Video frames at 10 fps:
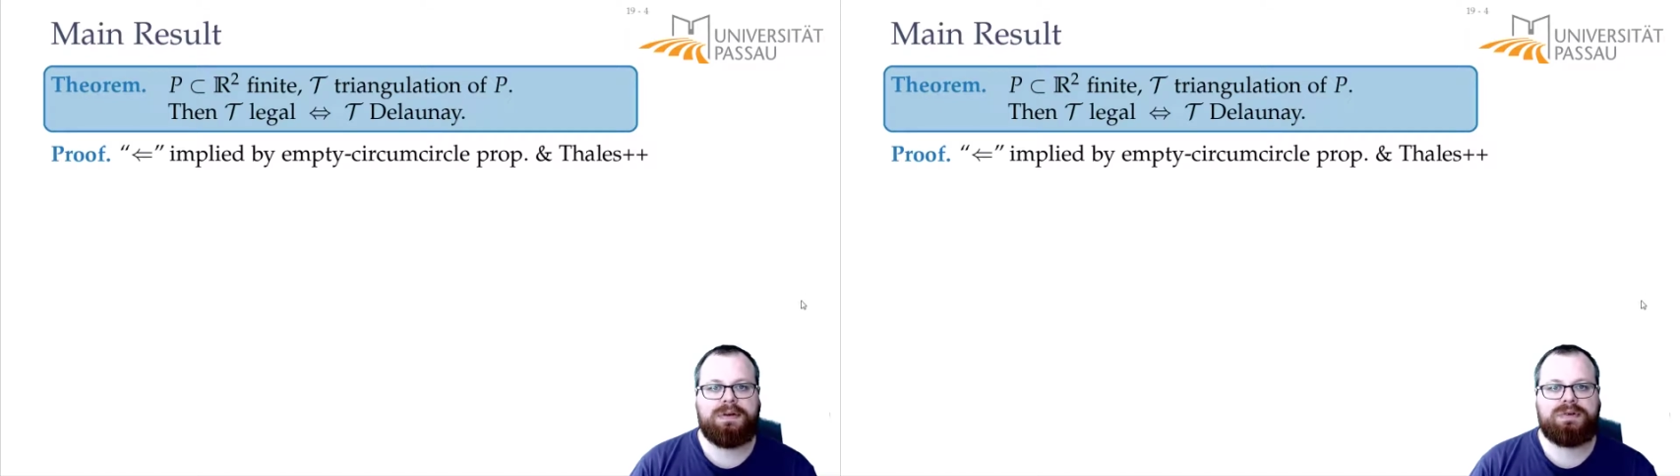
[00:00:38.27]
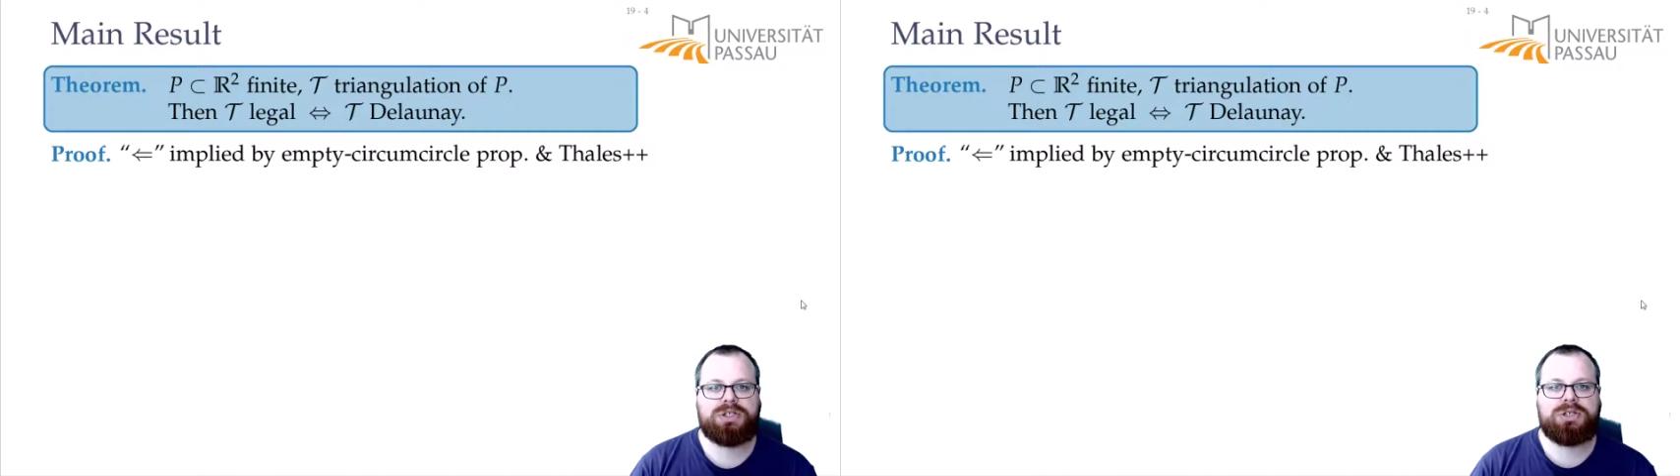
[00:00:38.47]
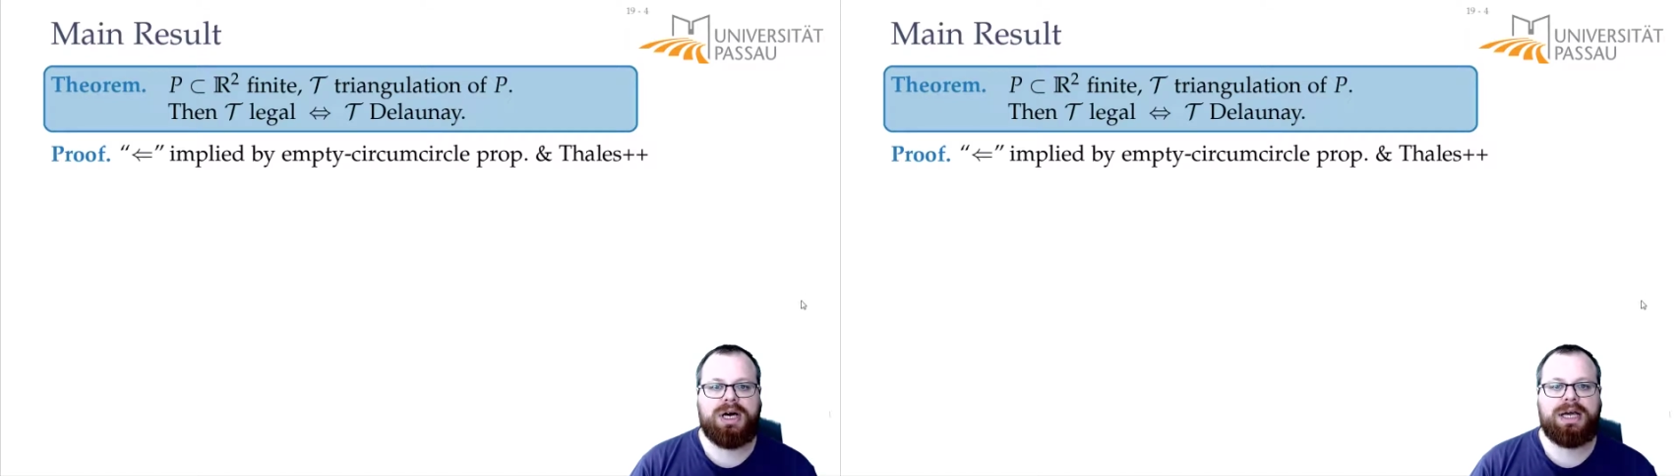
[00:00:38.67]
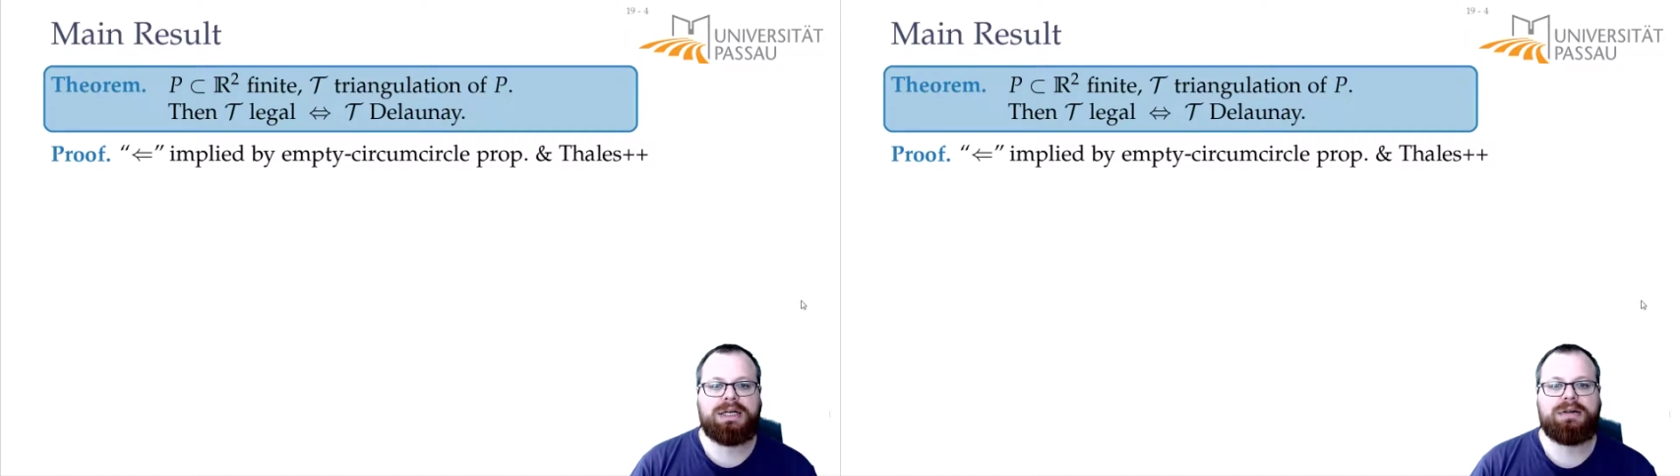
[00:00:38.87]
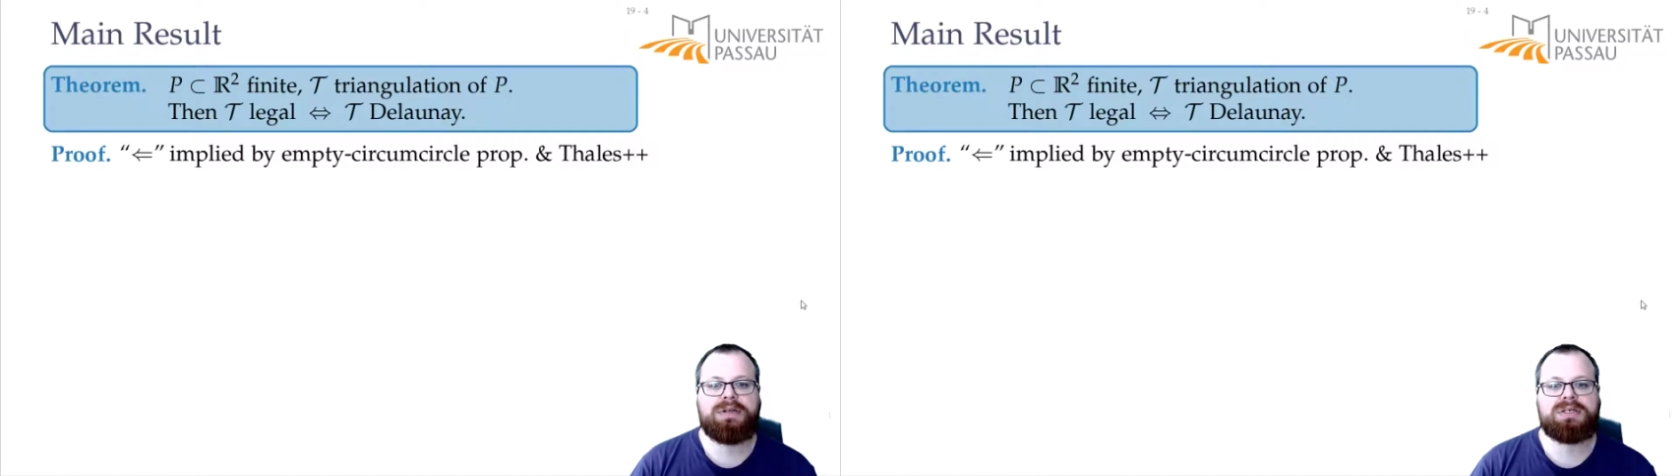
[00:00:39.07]
For every
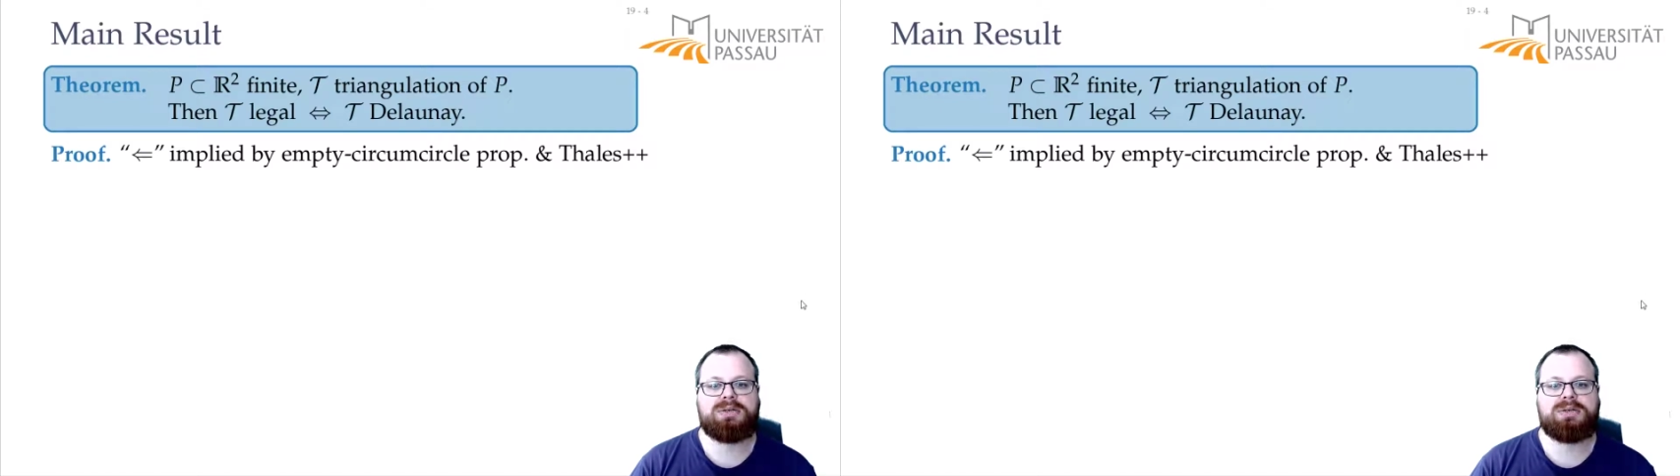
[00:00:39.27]
triangle, the